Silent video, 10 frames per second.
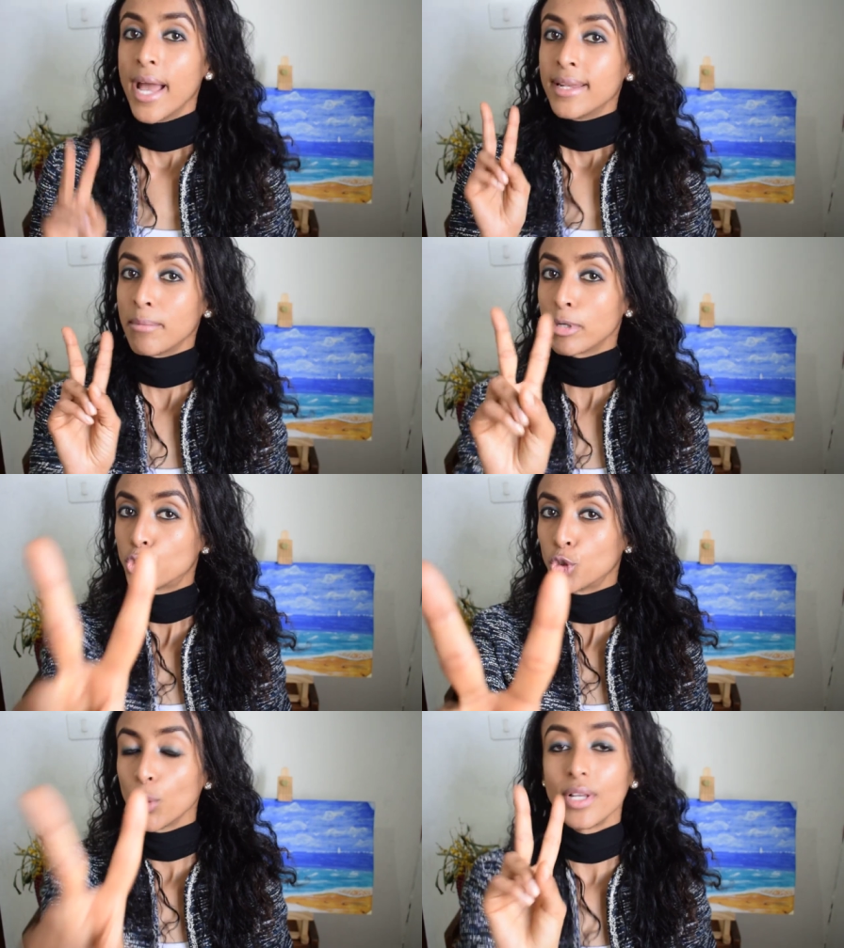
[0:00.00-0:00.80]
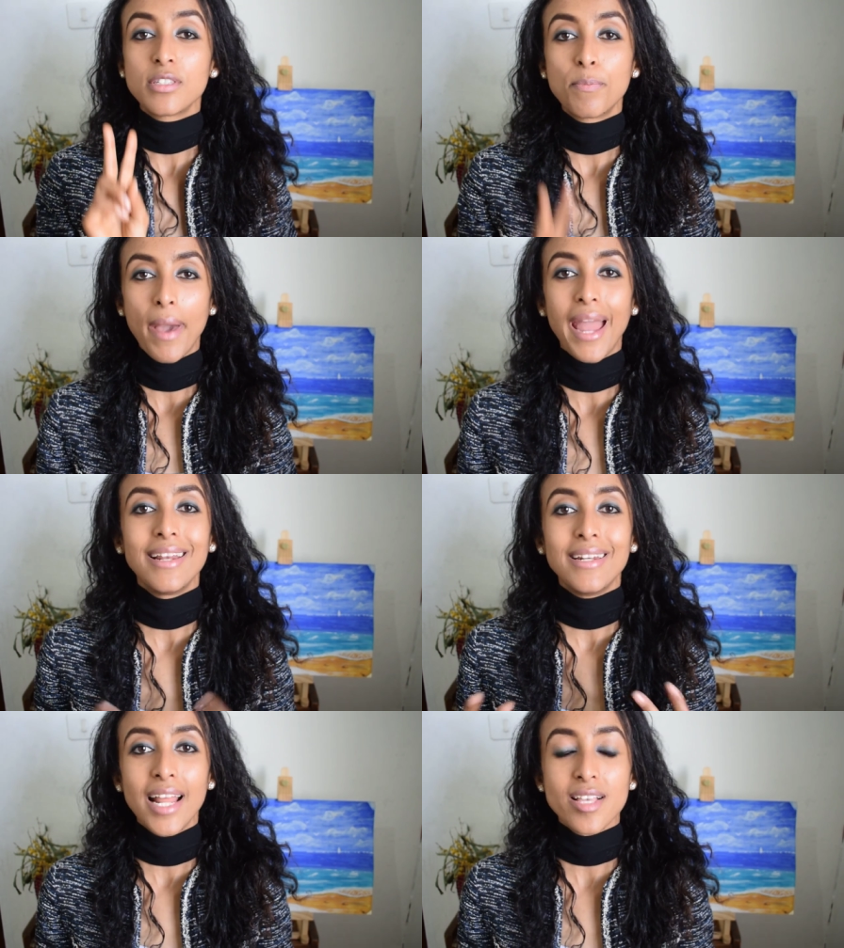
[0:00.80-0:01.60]
Number 2 is
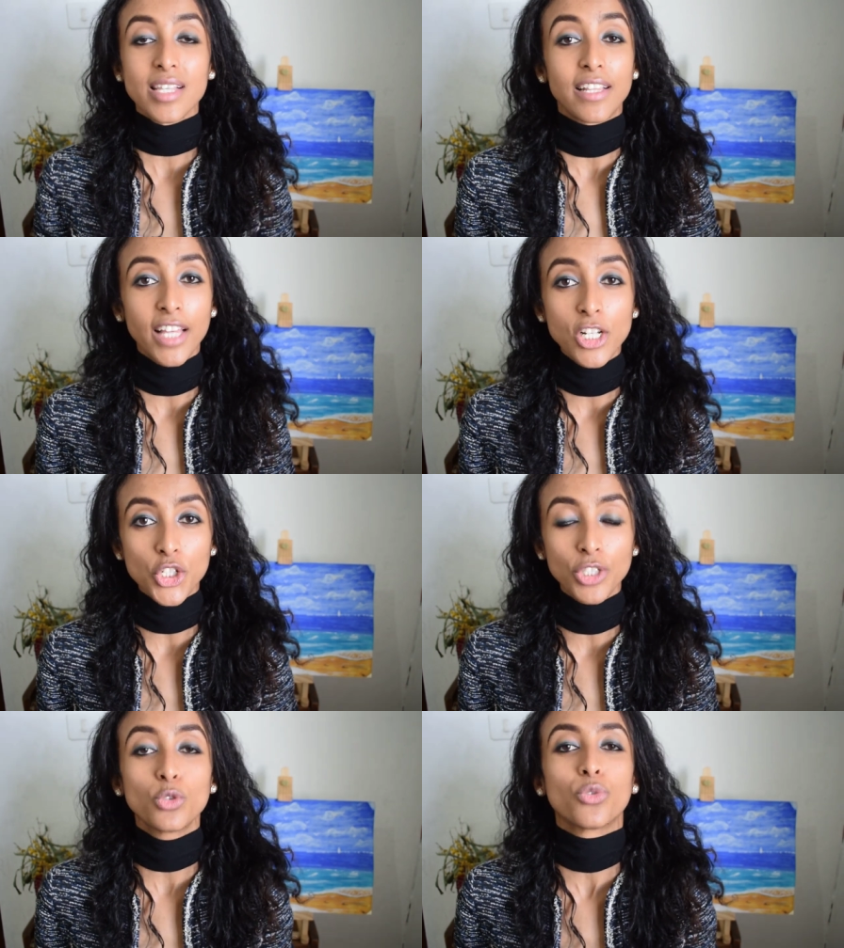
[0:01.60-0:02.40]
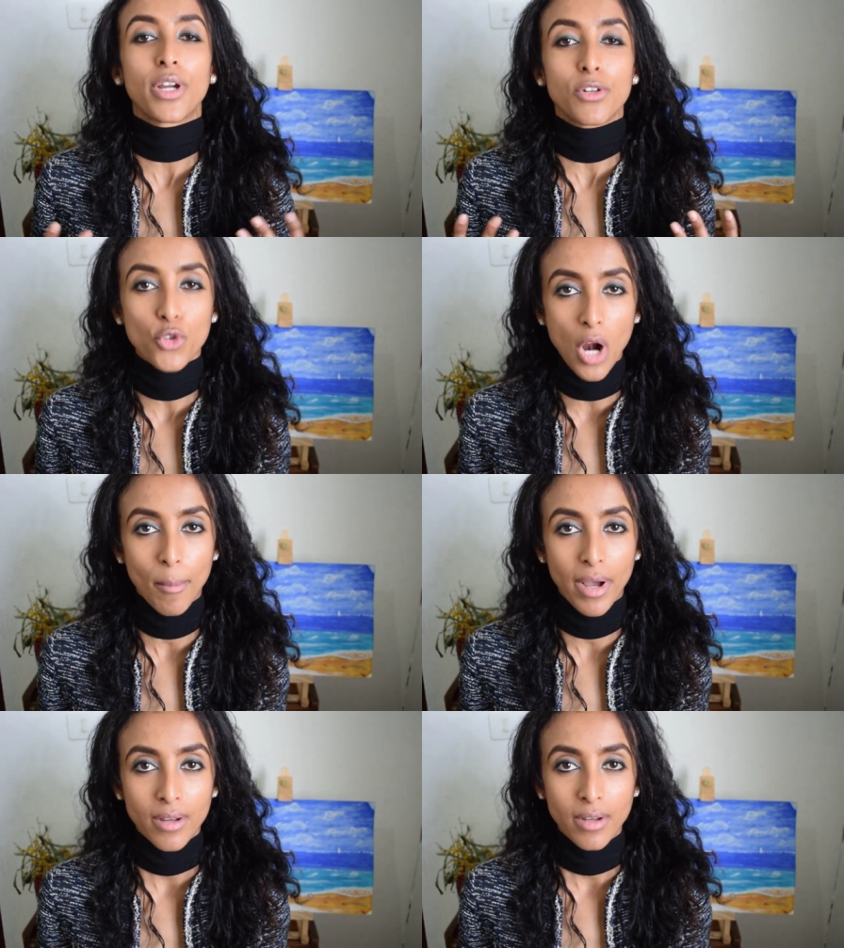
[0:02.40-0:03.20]
pay less attention to their drama.